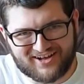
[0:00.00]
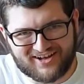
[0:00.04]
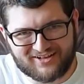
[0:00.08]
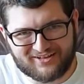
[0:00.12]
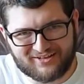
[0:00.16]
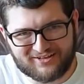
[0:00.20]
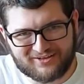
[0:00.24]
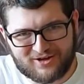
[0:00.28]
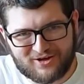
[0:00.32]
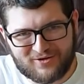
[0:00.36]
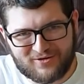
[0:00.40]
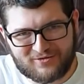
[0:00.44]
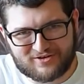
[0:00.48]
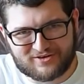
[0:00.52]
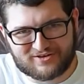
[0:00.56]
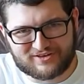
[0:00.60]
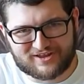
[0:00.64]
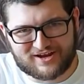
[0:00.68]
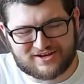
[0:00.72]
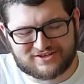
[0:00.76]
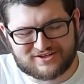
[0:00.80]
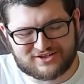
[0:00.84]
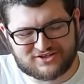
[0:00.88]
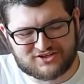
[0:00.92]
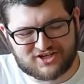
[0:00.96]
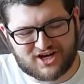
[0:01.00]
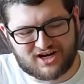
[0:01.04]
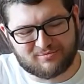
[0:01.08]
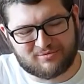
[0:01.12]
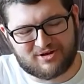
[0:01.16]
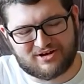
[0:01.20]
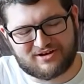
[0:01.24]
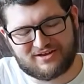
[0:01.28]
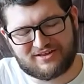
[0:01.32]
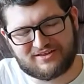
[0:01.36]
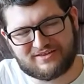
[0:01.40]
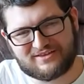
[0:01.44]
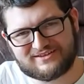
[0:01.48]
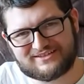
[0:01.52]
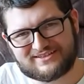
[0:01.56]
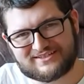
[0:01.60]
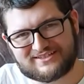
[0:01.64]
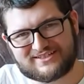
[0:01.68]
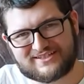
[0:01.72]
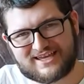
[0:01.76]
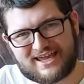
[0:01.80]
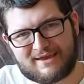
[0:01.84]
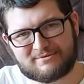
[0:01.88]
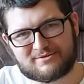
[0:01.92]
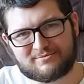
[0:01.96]
Hello there, ladies and gentlemen. This is
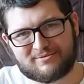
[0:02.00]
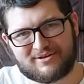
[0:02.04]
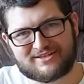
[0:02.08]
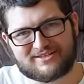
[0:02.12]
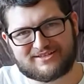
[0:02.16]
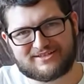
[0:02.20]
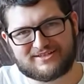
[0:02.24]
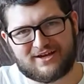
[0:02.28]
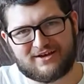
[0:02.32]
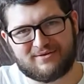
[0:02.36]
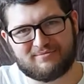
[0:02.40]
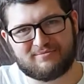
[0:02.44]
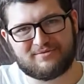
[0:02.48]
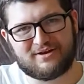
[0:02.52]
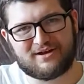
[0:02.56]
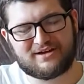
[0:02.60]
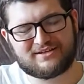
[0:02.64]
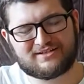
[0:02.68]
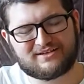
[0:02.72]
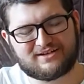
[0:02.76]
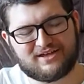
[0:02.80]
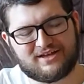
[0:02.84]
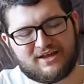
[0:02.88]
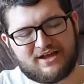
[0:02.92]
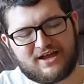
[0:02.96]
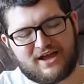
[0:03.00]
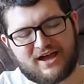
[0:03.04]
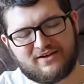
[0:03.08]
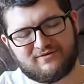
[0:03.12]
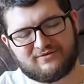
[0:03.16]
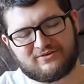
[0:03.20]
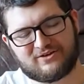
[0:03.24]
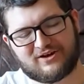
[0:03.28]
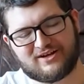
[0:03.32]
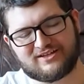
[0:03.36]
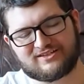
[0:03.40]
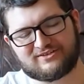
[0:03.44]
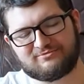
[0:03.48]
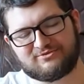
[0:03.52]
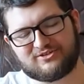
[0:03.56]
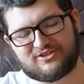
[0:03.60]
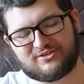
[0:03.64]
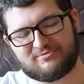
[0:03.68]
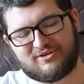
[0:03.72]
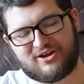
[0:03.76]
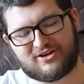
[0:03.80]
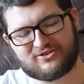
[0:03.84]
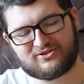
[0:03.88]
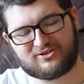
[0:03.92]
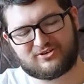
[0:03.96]
Games Plus Sum. Today I've got some
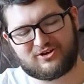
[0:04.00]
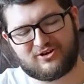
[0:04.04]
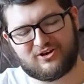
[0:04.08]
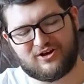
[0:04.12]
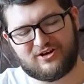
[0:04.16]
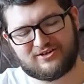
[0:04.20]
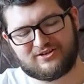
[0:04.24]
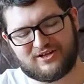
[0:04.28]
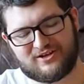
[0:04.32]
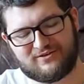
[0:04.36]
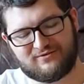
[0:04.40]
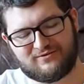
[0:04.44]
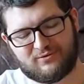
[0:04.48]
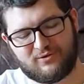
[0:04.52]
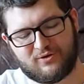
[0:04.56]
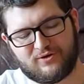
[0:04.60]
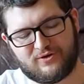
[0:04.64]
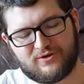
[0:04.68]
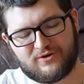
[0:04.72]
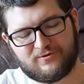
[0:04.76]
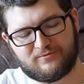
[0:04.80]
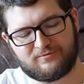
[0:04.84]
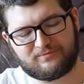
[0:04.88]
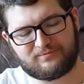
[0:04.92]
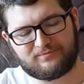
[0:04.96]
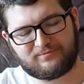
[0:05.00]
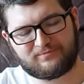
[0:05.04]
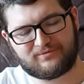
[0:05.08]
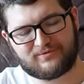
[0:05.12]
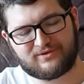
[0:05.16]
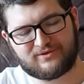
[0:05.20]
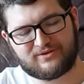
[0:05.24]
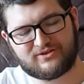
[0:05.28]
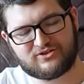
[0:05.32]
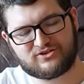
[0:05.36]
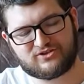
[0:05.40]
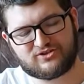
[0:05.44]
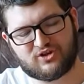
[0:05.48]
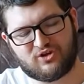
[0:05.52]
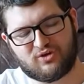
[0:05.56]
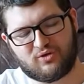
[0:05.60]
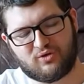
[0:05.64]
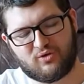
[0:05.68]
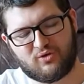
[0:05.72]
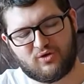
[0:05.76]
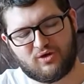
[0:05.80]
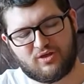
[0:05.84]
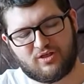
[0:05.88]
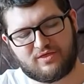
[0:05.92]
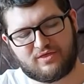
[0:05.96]
special content for you.
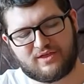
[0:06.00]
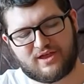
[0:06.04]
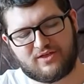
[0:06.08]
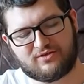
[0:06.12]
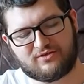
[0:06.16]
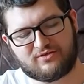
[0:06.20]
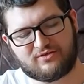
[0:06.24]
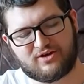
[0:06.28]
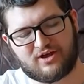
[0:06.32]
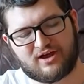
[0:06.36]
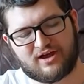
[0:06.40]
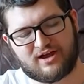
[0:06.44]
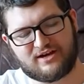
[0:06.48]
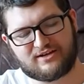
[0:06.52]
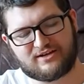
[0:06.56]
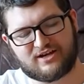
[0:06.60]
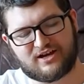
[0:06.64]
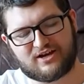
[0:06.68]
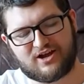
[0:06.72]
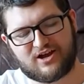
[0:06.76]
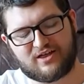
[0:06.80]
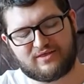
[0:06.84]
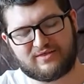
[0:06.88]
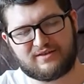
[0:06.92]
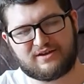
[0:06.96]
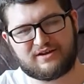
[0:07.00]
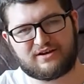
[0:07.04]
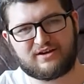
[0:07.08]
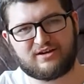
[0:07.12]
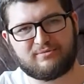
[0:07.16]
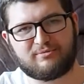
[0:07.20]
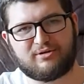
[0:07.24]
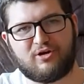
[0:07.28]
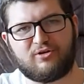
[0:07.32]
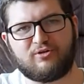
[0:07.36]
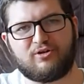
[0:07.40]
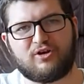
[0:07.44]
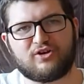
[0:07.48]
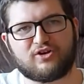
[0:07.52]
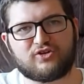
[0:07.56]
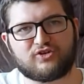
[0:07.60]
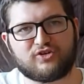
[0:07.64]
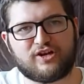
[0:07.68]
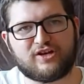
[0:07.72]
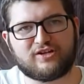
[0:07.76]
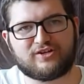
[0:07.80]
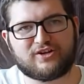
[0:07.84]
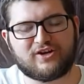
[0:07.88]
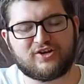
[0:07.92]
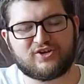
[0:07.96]
So the other night I got thinking about our
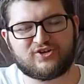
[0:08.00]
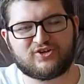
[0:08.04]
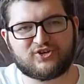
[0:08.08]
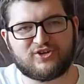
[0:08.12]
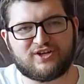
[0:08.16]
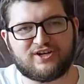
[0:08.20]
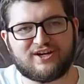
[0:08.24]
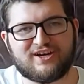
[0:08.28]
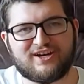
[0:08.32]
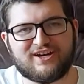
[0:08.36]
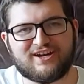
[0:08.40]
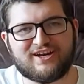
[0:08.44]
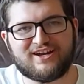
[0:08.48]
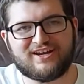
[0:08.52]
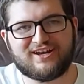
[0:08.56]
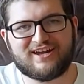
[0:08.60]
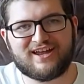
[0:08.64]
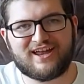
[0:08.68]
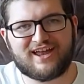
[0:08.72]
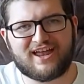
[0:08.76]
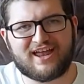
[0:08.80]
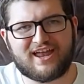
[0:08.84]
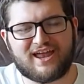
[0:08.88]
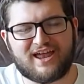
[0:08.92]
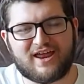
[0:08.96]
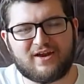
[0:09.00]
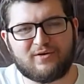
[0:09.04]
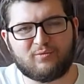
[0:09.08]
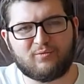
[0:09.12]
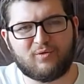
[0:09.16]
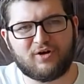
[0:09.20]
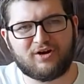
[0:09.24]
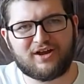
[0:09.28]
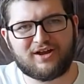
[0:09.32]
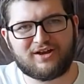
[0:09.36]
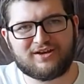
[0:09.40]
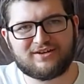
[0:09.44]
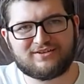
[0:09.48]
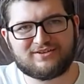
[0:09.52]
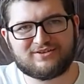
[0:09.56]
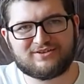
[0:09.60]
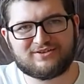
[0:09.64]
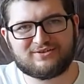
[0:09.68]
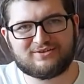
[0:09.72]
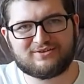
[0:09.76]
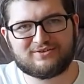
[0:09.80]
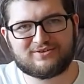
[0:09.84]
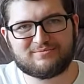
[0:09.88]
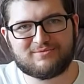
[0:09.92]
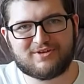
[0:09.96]
great country and what I could
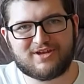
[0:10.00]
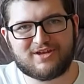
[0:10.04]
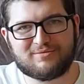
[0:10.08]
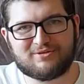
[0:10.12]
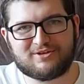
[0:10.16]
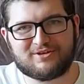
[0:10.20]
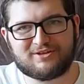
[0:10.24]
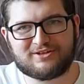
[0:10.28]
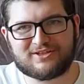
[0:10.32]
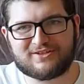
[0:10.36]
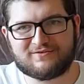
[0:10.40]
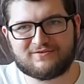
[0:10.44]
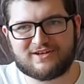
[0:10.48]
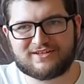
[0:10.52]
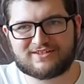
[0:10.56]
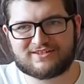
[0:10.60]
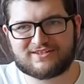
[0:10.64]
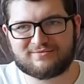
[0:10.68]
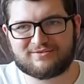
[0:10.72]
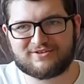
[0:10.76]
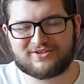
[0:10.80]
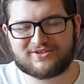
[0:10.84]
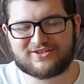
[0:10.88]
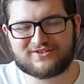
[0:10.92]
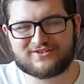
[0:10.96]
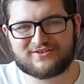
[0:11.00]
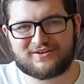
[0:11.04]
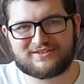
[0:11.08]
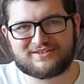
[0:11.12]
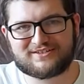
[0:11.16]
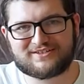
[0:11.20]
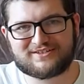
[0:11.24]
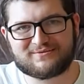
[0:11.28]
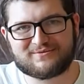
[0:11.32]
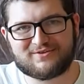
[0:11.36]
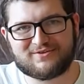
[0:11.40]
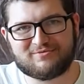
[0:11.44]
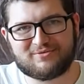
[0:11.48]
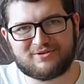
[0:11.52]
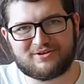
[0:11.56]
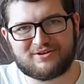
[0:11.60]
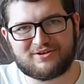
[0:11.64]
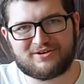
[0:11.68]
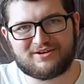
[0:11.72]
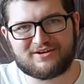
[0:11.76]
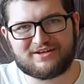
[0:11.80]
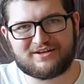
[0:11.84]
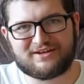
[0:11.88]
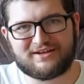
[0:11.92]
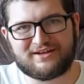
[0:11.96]
do to maybe alleviate some of the stresses we've
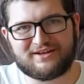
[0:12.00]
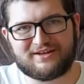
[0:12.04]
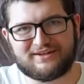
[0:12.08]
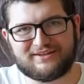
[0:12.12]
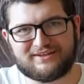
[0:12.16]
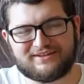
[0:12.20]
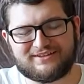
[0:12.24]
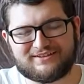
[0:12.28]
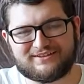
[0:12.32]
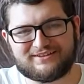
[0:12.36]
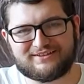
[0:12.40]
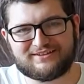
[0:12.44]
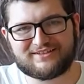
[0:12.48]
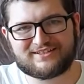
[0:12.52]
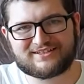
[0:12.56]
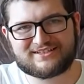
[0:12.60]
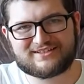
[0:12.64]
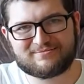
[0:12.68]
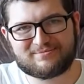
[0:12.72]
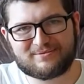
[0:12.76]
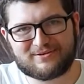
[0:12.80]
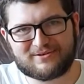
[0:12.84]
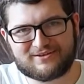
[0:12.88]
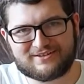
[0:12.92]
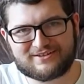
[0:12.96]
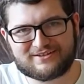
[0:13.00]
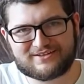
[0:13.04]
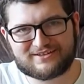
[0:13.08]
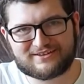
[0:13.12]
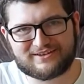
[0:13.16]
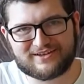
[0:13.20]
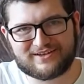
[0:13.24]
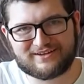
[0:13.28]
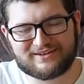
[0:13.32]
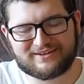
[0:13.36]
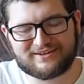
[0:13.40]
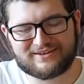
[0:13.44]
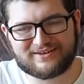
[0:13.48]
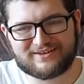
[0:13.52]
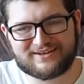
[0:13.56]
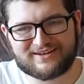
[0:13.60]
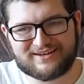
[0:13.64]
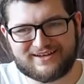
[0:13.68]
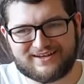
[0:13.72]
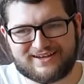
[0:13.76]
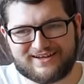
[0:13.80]
been uh, experiencing lately.